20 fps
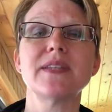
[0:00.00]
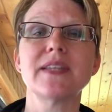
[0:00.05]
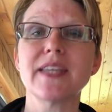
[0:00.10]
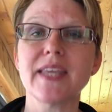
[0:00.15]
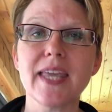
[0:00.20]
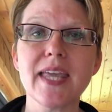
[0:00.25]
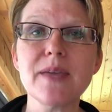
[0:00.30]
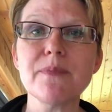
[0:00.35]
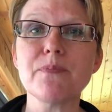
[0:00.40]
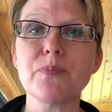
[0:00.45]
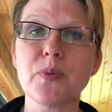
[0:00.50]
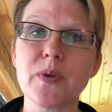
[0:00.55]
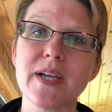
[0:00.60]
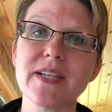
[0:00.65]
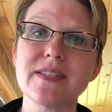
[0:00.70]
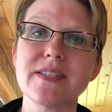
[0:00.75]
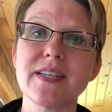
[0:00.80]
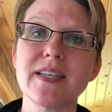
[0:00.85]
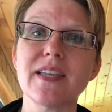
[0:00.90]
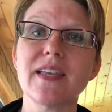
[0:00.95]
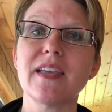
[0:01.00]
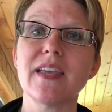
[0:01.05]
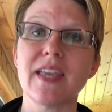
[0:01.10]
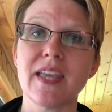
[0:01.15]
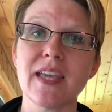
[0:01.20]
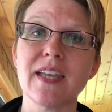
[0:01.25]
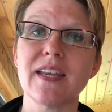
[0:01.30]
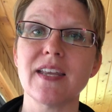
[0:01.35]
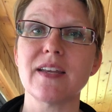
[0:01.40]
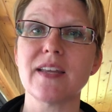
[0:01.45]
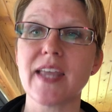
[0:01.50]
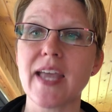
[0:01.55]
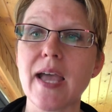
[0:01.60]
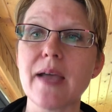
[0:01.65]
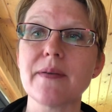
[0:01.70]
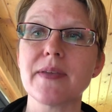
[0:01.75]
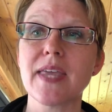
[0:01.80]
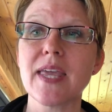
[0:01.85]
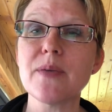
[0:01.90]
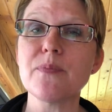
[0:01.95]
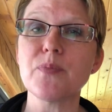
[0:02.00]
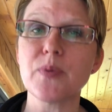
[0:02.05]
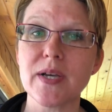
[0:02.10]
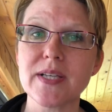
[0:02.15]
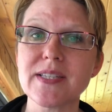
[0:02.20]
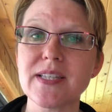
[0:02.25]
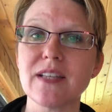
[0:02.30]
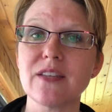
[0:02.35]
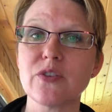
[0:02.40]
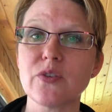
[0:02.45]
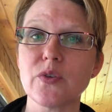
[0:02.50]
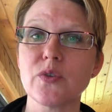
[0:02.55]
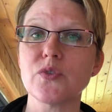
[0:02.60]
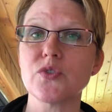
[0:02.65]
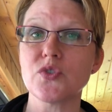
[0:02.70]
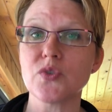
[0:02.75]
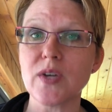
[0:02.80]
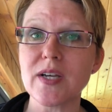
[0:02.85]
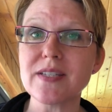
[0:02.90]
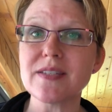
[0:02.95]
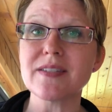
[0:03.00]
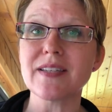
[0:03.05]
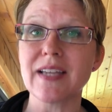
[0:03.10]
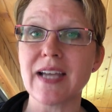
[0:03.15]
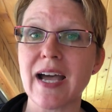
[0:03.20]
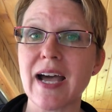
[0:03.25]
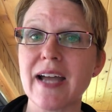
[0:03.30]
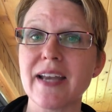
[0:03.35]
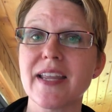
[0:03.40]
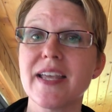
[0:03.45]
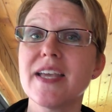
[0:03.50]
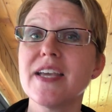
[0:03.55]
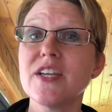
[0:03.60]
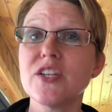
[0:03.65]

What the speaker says: and keep pressing in and keep pressing through. Trust God.